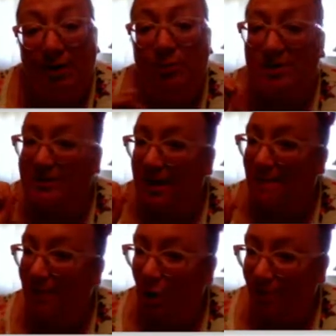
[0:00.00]
We set a
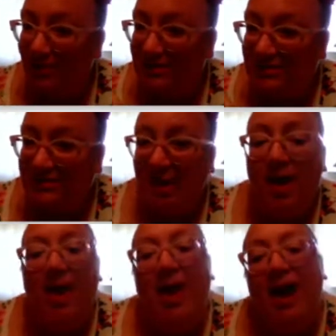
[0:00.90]
purpose,
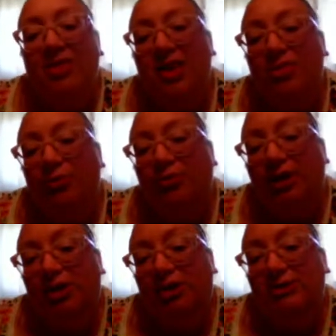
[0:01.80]
and then the
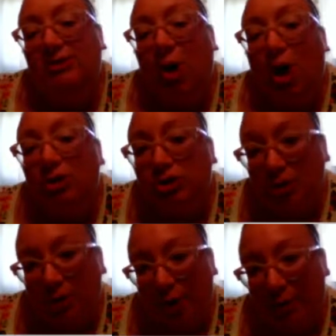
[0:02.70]
reader is
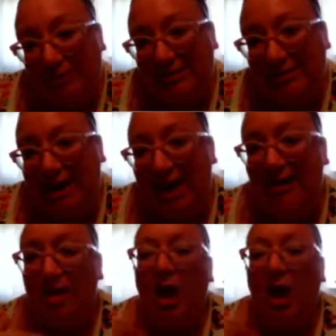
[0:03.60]
also going to get